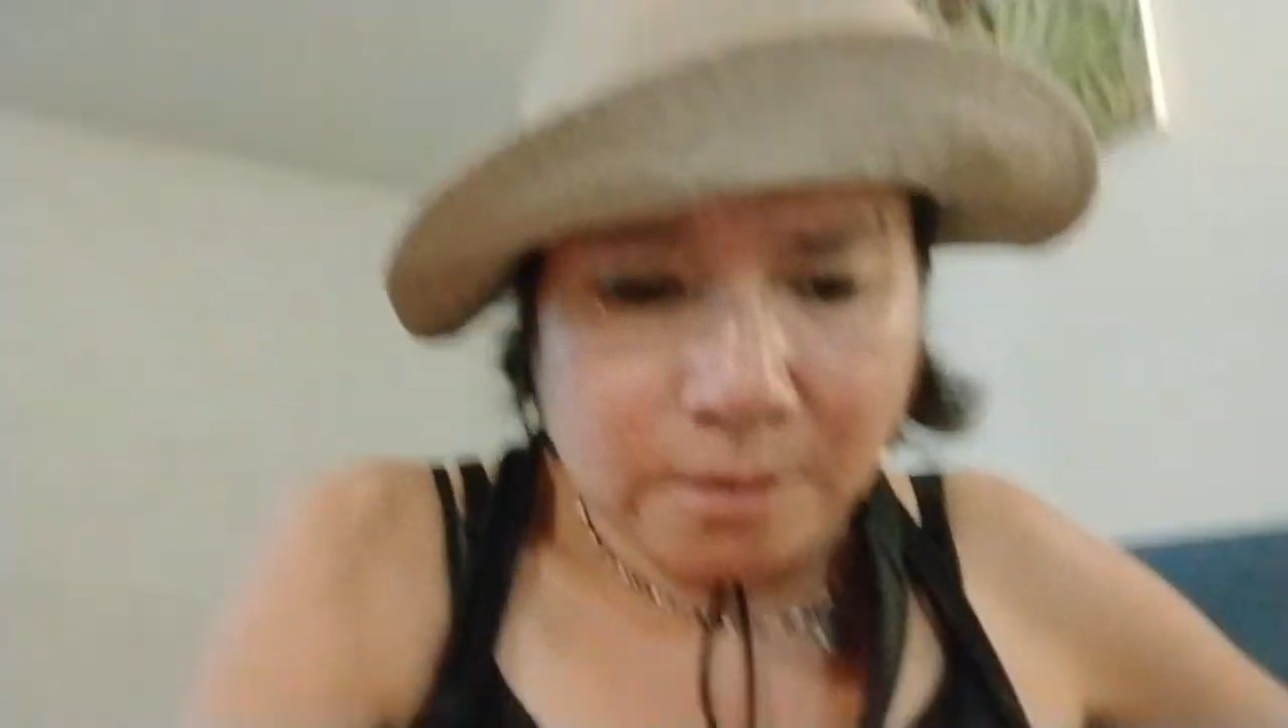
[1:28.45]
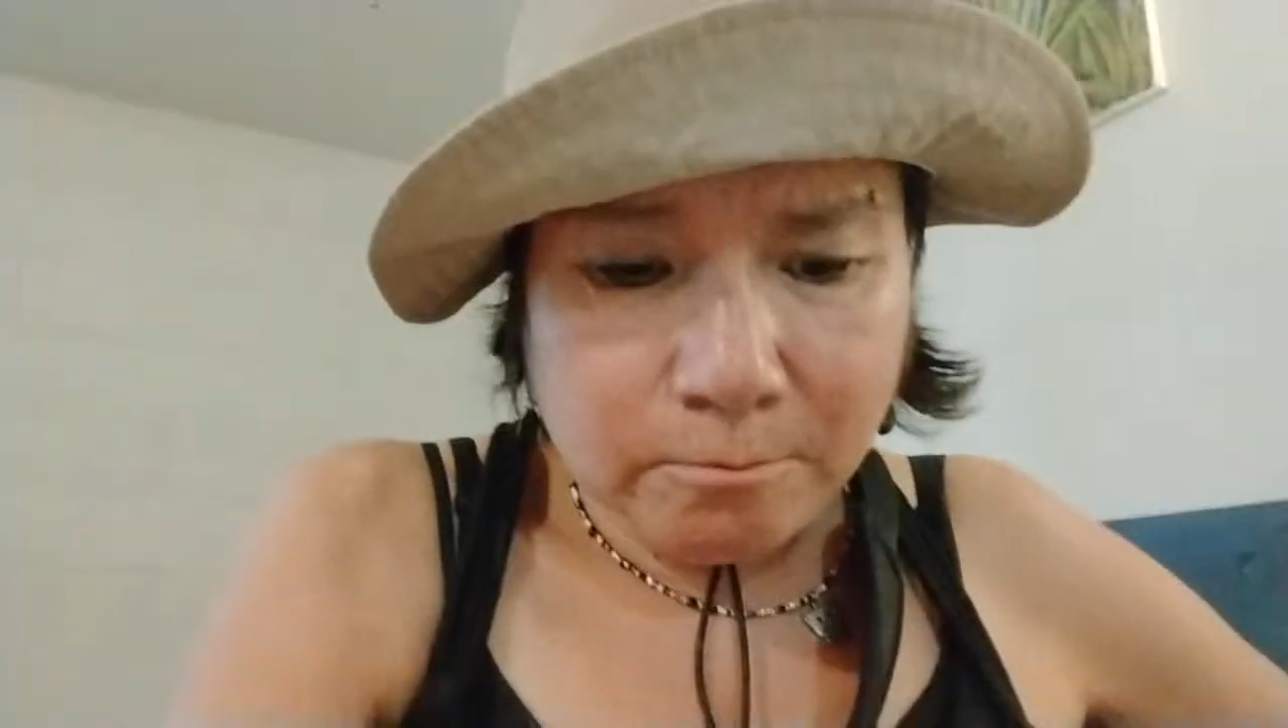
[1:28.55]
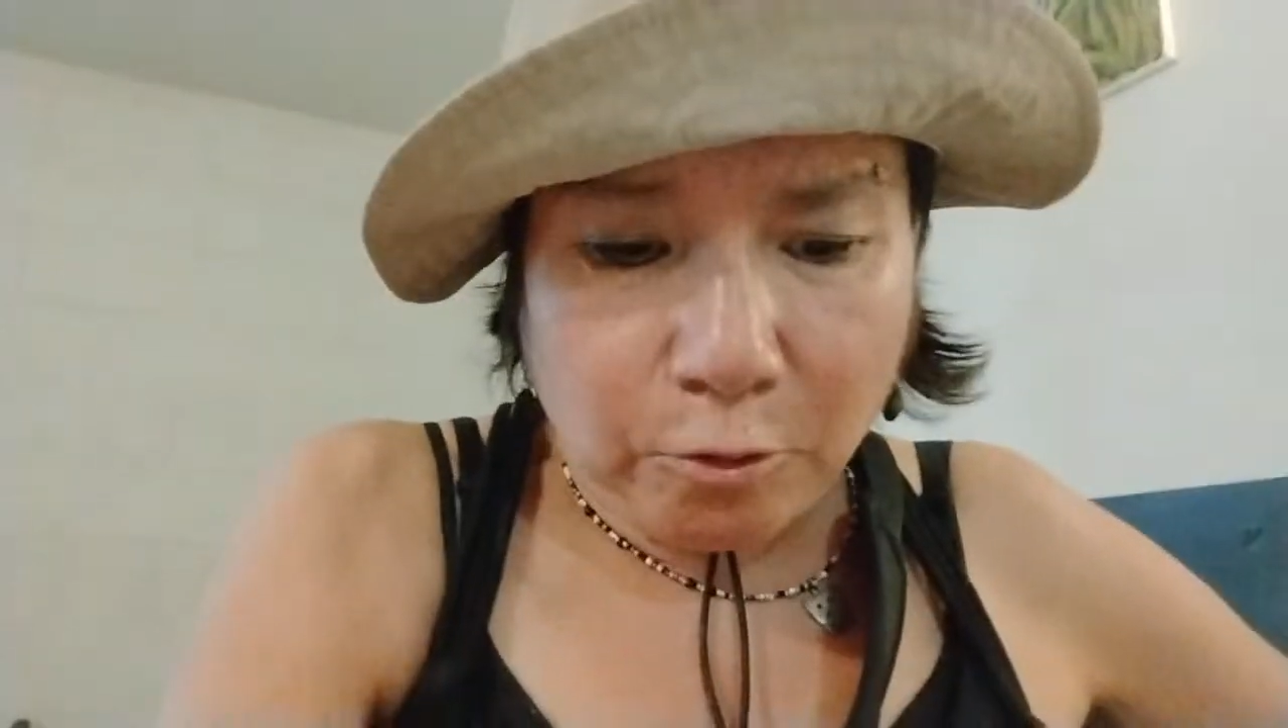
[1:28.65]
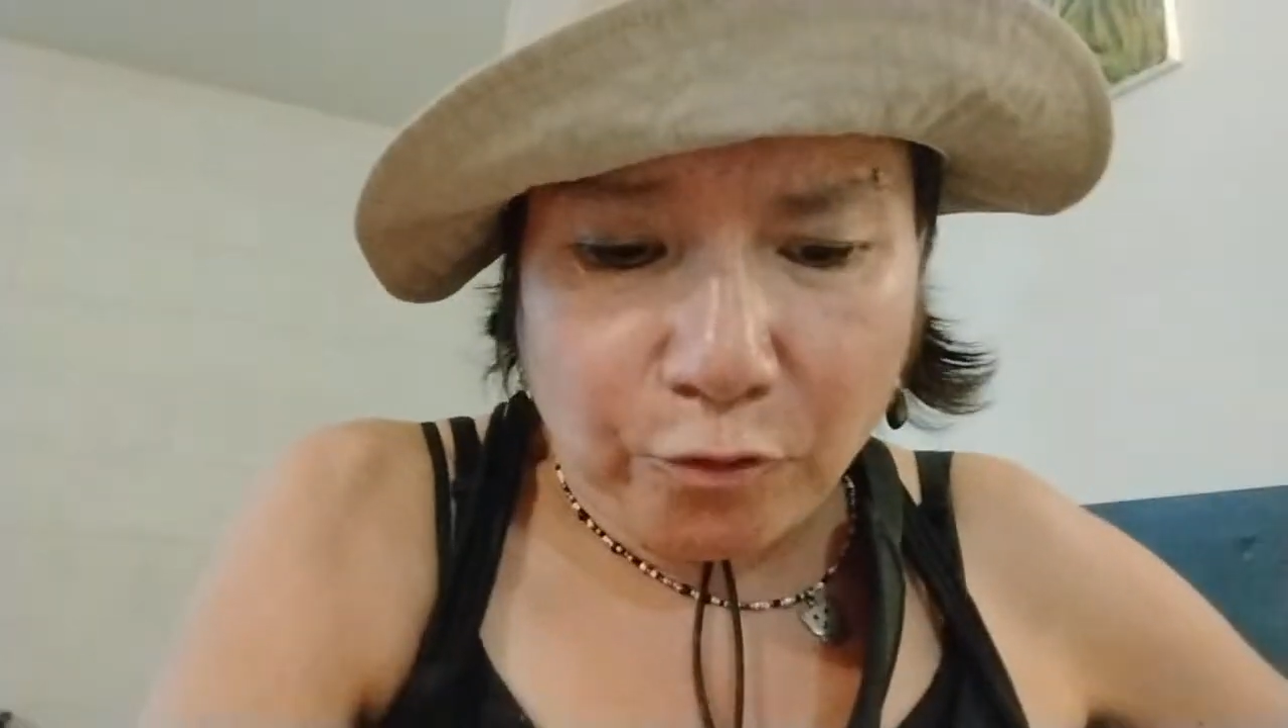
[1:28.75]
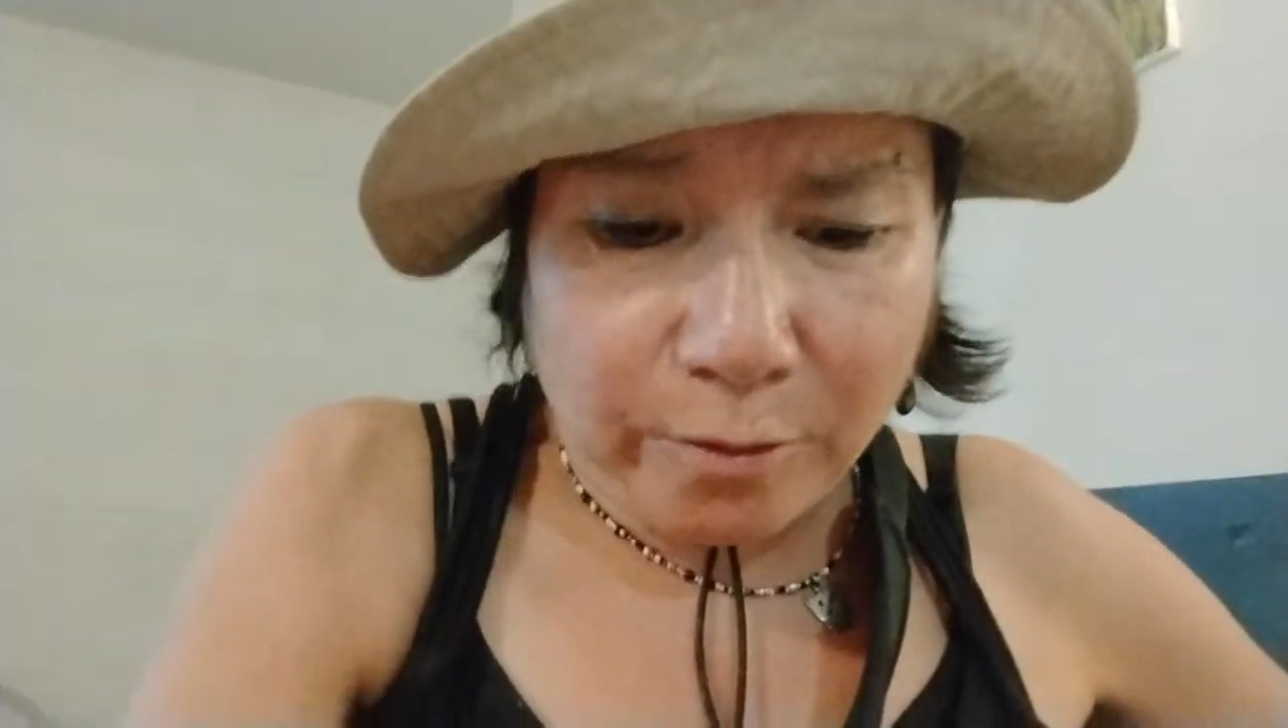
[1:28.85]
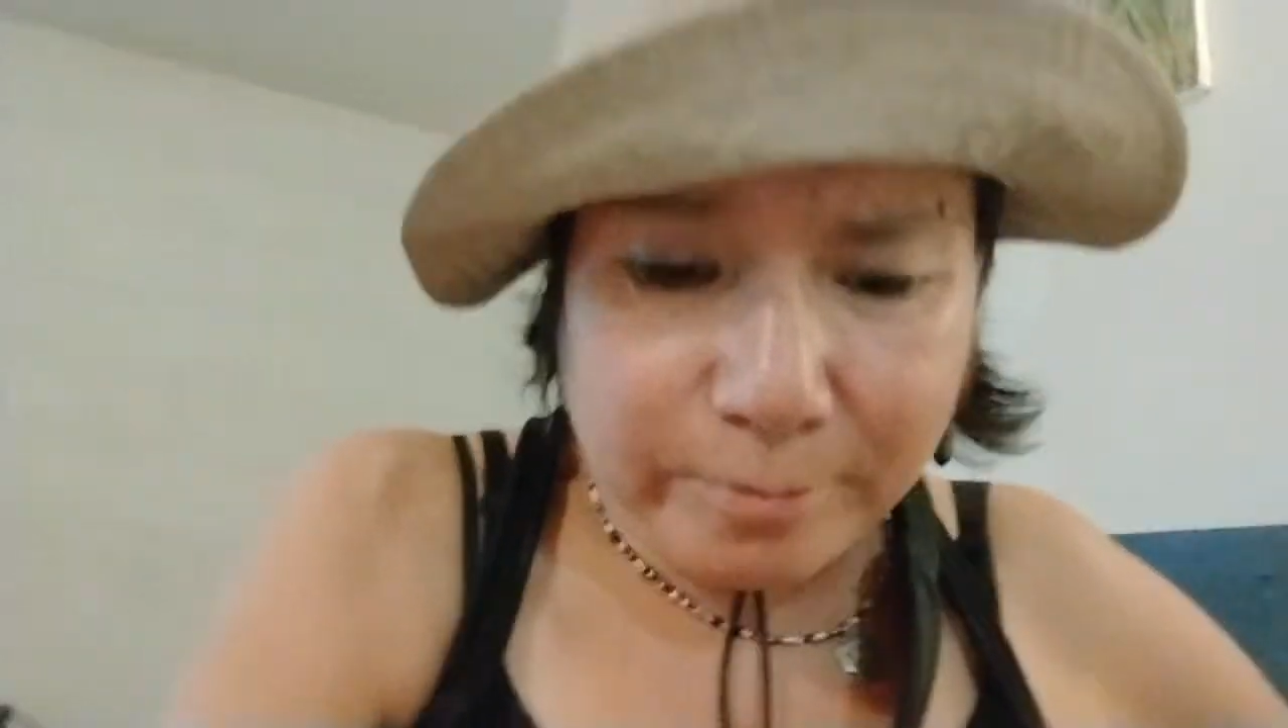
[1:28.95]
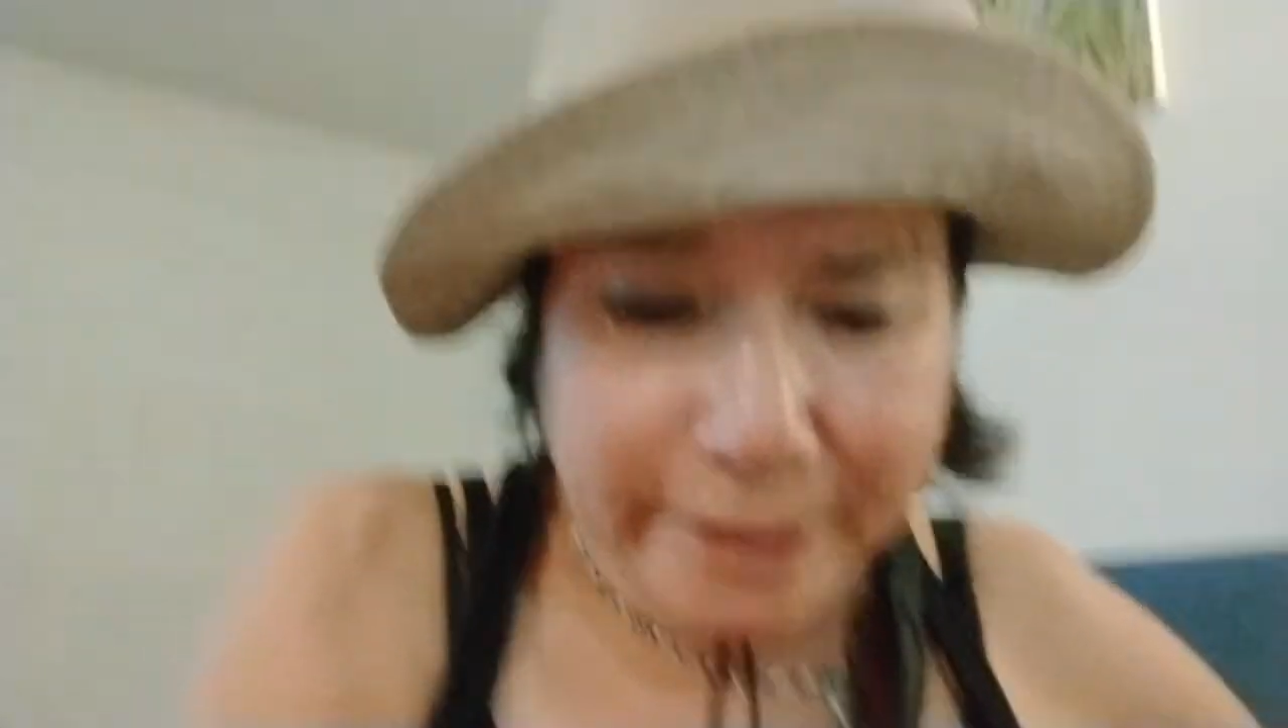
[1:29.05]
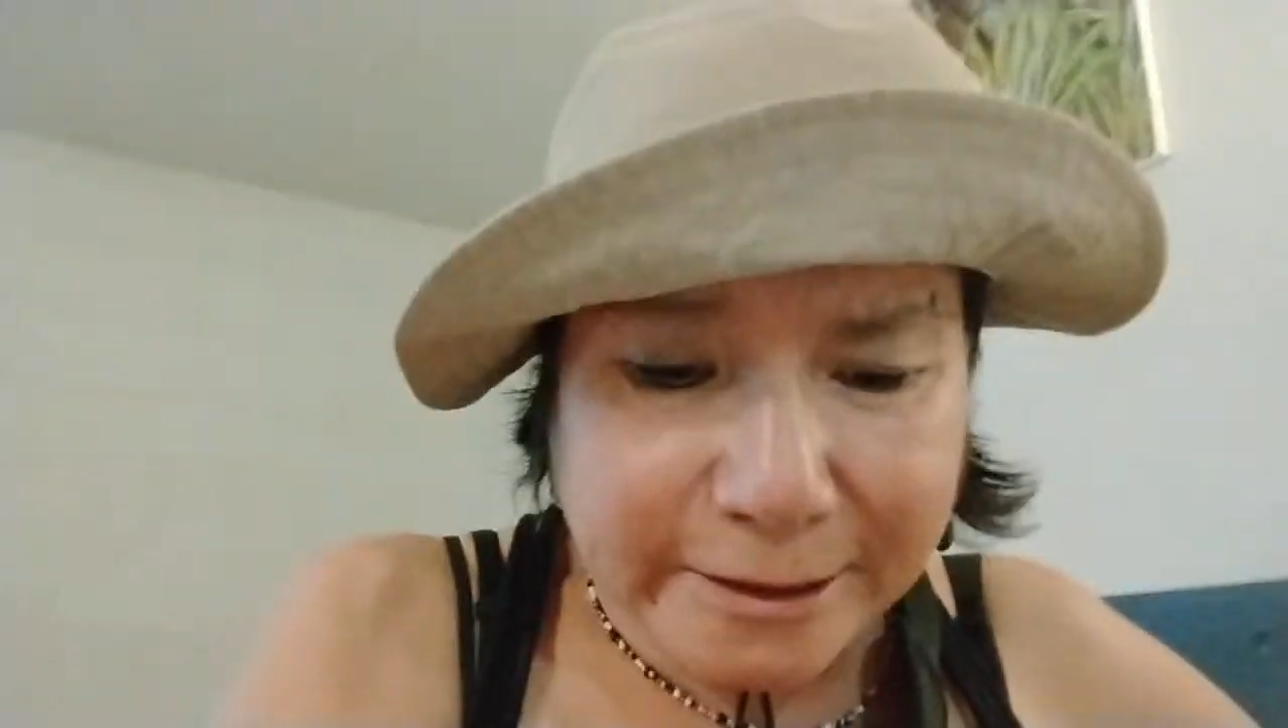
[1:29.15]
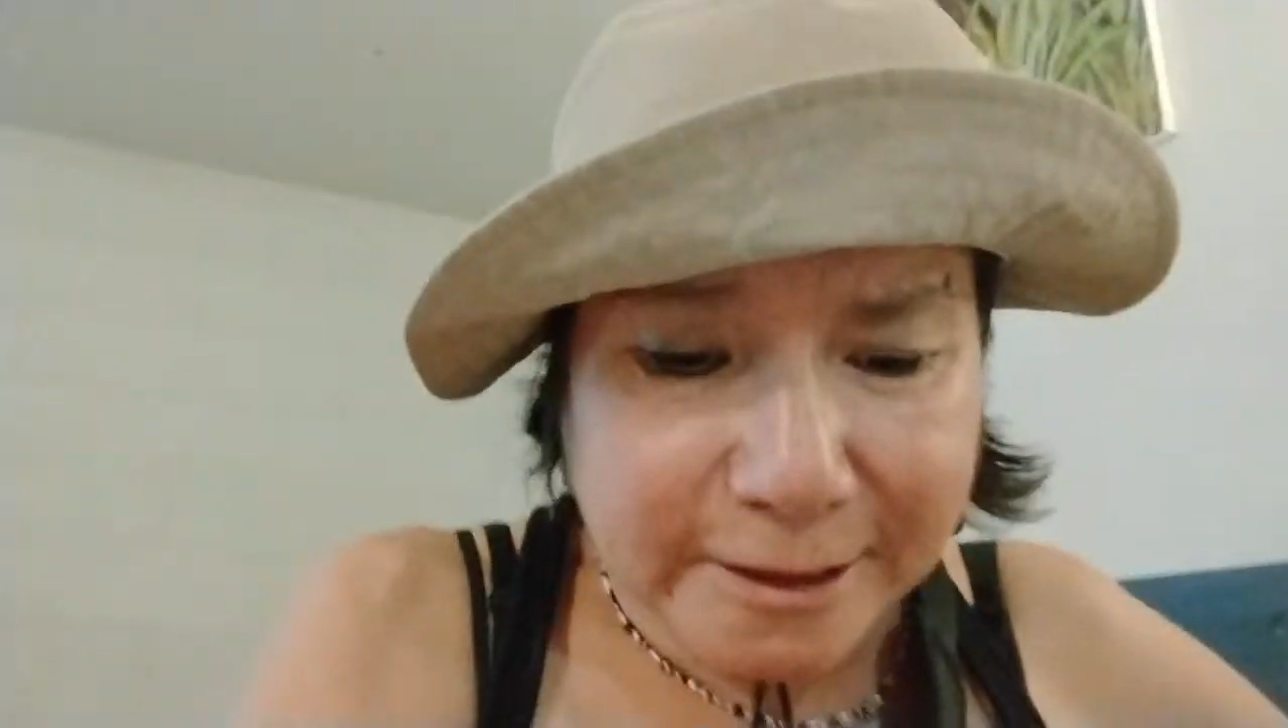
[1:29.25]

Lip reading: Both of them taste